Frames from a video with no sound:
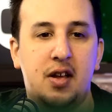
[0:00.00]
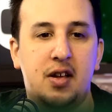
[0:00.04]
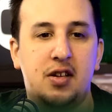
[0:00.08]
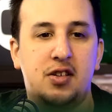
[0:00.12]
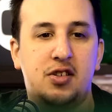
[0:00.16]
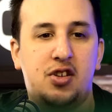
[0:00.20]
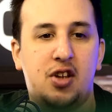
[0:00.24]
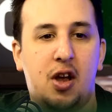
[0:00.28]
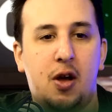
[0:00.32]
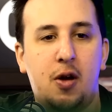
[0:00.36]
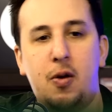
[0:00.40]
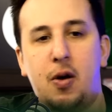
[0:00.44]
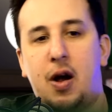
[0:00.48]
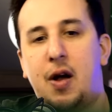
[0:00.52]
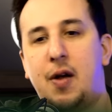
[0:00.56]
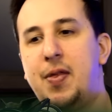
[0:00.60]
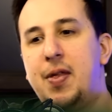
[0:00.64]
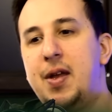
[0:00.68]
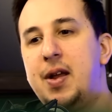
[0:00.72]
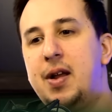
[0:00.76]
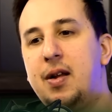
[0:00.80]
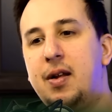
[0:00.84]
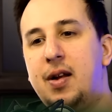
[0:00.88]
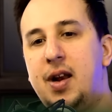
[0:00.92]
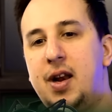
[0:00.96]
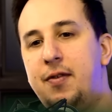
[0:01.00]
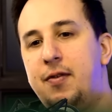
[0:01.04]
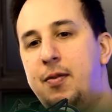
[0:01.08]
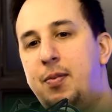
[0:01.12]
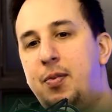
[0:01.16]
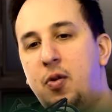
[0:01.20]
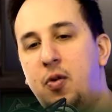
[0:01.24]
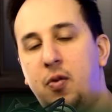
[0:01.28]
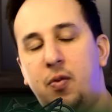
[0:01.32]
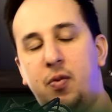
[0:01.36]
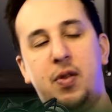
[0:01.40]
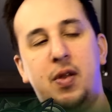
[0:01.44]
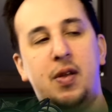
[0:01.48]
So I think
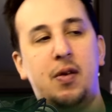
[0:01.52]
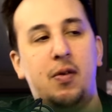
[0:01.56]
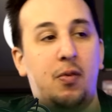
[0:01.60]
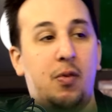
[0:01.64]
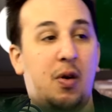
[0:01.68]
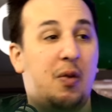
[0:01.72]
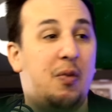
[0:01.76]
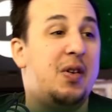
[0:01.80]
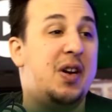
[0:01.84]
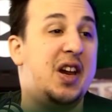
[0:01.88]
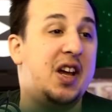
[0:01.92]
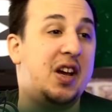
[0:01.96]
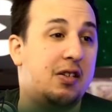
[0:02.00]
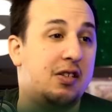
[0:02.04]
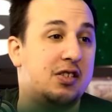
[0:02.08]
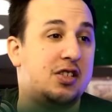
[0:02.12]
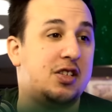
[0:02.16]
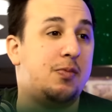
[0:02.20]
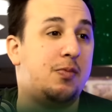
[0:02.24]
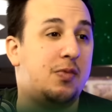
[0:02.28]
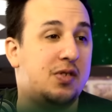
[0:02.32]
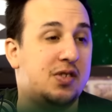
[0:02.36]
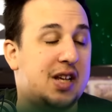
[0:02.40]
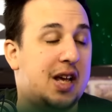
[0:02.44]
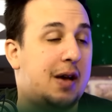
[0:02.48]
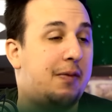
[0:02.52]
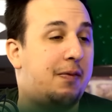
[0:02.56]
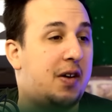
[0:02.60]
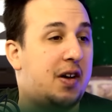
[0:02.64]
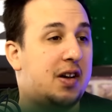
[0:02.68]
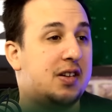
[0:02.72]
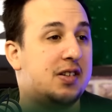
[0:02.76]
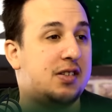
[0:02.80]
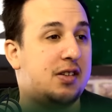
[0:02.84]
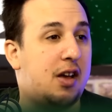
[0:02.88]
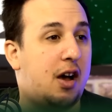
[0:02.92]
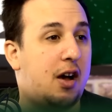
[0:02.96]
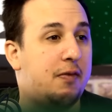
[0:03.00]
Liverpool, what really cost them was that
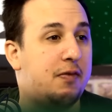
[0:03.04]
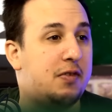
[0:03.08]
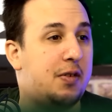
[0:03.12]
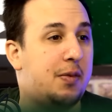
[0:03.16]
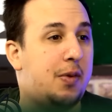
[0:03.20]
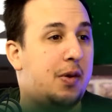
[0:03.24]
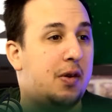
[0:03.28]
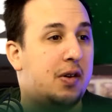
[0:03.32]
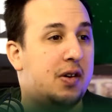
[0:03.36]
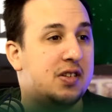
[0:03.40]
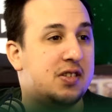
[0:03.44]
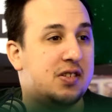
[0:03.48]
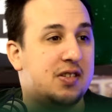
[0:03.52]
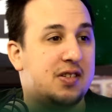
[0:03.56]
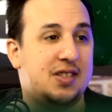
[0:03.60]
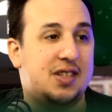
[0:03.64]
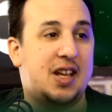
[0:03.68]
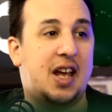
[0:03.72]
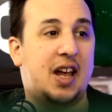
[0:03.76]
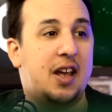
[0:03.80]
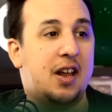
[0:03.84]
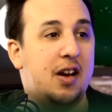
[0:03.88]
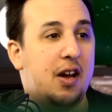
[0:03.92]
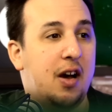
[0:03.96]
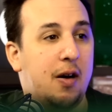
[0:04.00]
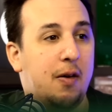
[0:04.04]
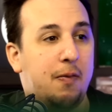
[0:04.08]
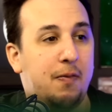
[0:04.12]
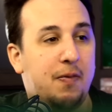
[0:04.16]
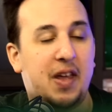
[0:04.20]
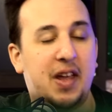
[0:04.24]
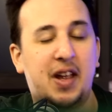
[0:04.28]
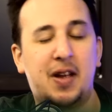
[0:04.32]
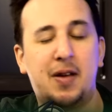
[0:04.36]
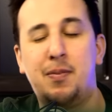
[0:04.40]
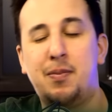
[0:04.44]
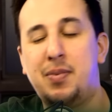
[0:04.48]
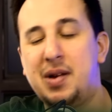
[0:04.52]
first half, to be honest, because second half
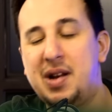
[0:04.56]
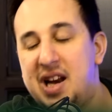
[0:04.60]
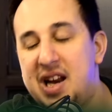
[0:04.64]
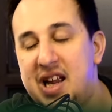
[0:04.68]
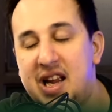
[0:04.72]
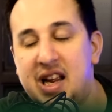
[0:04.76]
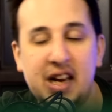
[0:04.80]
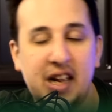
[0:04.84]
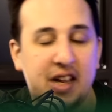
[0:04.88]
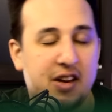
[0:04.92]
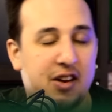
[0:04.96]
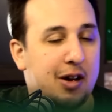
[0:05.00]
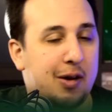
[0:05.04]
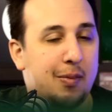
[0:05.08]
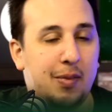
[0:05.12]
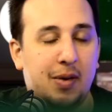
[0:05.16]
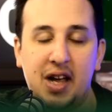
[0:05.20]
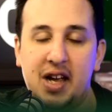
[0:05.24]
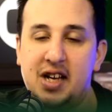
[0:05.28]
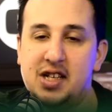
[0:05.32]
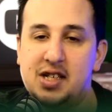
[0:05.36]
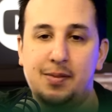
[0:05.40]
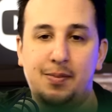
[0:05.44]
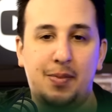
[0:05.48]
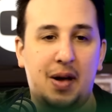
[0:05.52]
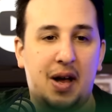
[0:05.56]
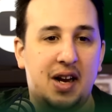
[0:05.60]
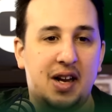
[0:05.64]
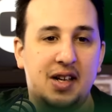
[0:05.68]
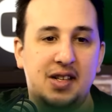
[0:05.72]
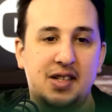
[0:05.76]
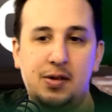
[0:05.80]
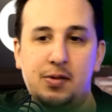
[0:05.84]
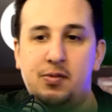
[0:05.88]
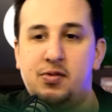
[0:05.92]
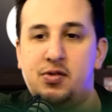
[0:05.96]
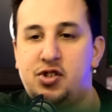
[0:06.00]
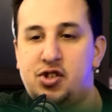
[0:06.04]
they completely dominated
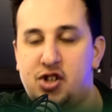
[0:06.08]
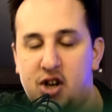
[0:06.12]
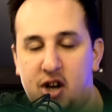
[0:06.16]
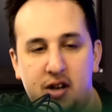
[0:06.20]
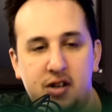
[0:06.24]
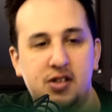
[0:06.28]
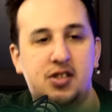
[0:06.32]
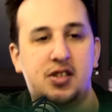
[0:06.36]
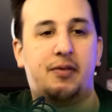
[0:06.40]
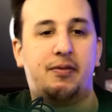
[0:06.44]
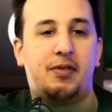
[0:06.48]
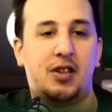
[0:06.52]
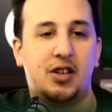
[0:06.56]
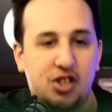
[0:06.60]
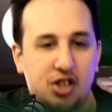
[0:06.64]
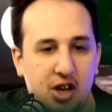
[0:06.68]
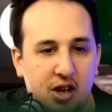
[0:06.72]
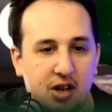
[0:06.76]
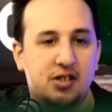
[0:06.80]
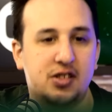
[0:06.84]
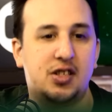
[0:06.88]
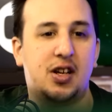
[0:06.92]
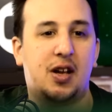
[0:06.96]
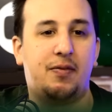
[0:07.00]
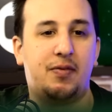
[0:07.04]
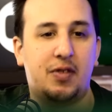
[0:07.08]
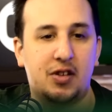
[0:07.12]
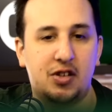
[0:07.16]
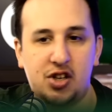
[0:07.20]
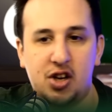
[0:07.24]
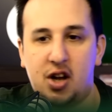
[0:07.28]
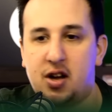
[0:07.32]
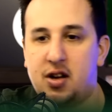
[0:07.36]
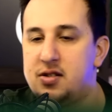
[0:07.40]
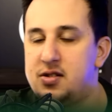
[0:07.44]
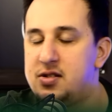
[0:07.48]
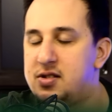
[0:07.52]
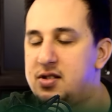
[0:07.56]
Palace. There was chance after chance after
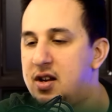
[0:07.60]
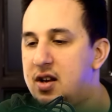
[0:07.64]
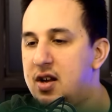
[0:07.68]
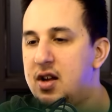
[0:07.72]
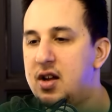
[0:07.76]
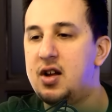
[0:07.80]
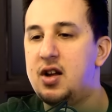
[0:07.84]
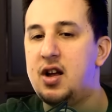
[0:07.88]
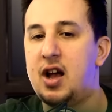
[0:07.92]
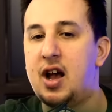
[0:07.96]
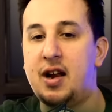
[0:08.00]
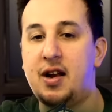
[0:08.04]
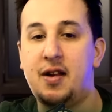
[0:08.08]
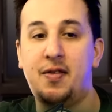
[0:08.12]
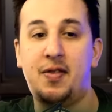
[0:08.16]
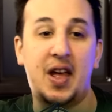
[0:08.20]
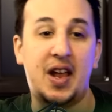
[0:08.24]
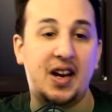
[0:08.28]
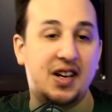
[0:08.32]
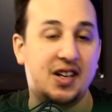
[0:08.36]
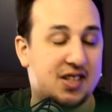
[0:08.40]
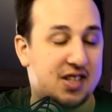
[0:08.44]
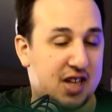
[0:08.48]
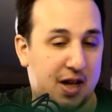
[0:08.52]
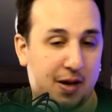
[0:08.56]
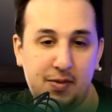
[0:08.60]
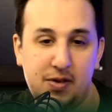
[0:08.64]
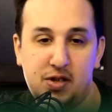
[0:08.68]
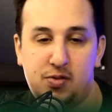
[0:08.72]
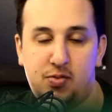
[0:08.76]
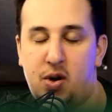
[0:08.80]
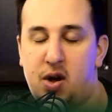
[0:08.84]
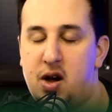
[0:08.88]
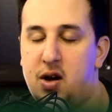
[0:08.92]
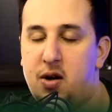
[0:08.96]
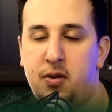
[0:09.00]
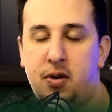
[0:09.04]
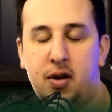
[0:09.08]
chance, and then some as
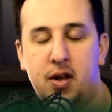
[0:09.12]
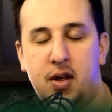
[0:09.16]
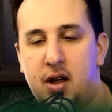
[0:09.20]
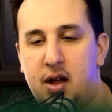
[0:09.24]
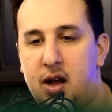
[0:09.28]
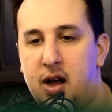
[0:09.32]
well.